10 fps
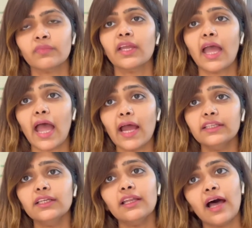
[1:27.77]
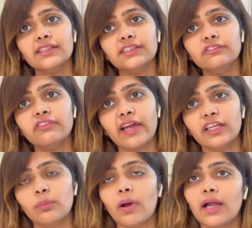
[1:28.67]
And the last and
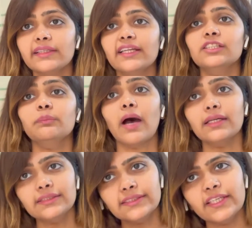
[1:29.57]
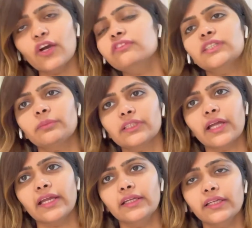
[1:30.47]
final part, that is part C of chapter
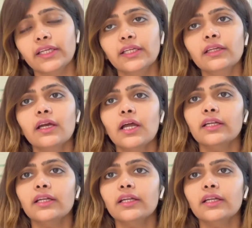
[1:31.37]
19,